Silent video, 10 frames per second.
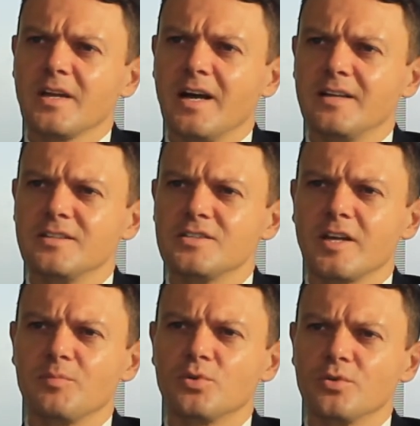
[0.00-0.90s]
And it's
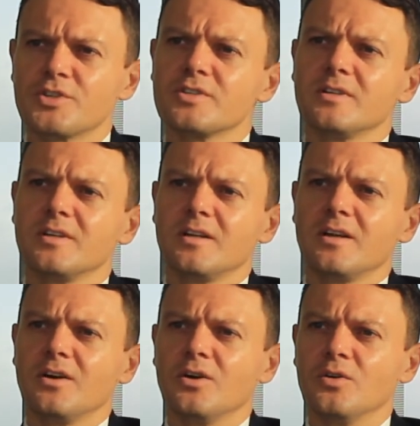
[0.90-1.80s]
the approach
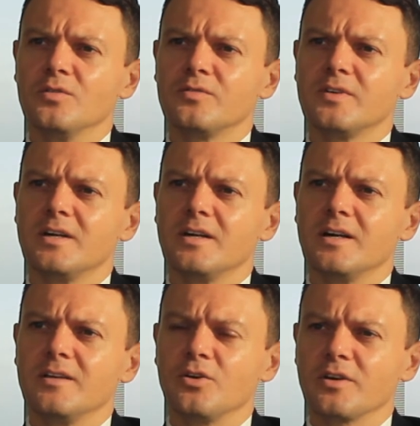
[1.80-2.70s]
of
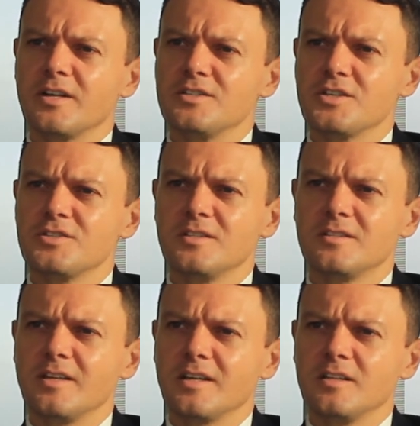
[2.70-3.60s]
uh, the organisation need
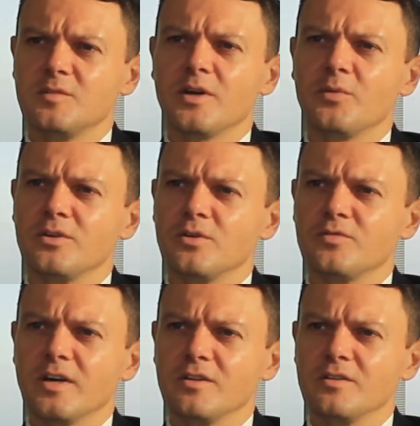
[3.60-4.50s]
to take, need to be aware
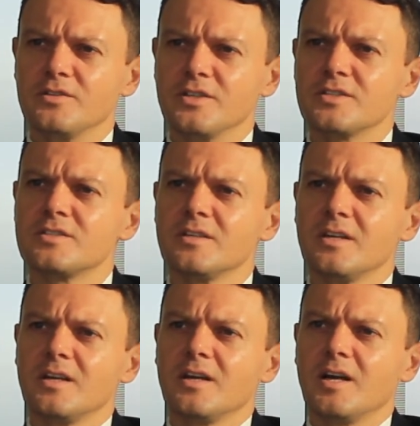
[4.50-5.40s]
of, rather than just
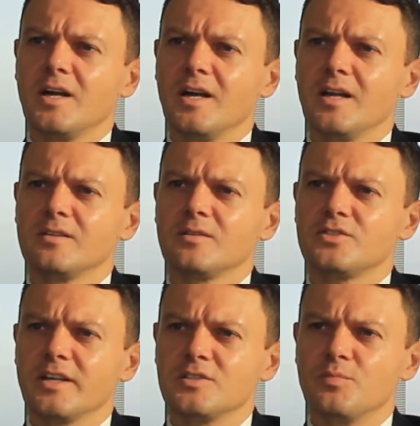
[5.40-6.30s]

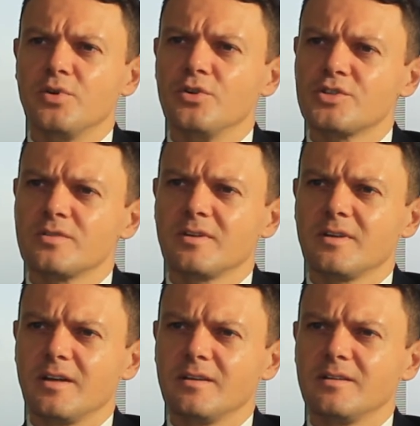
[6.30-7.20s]
trying to push
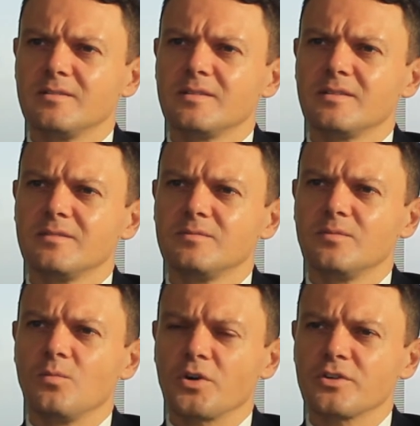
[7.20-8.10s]

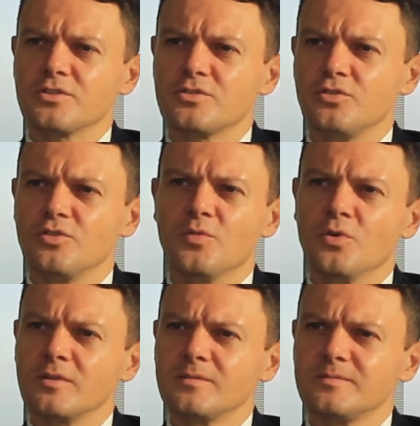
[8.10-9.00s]
workers to do
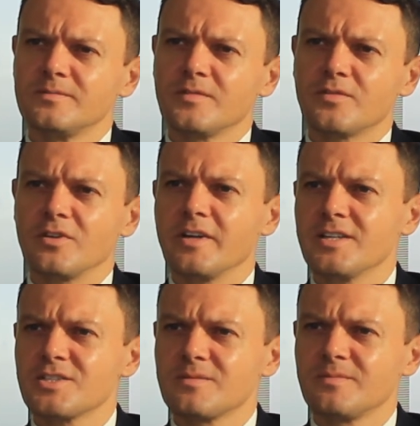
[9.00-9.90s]
more for
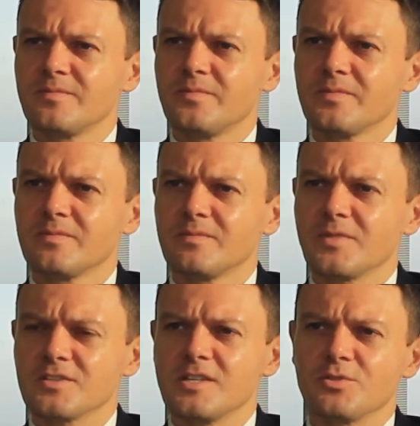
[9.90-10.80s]
less,
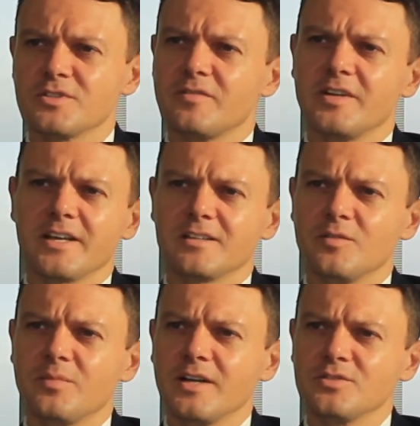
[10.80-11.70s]
because that will just have a negative
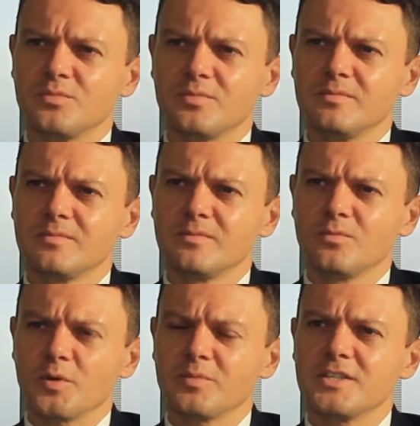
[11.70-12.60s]
impact
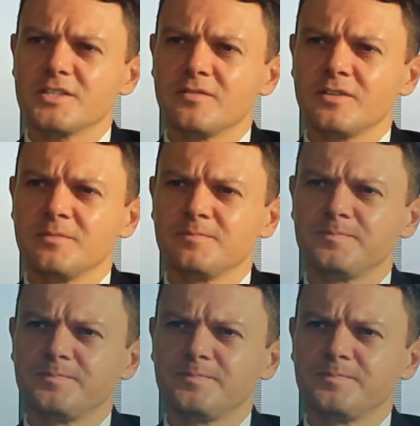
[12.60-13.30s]
on workplace safety.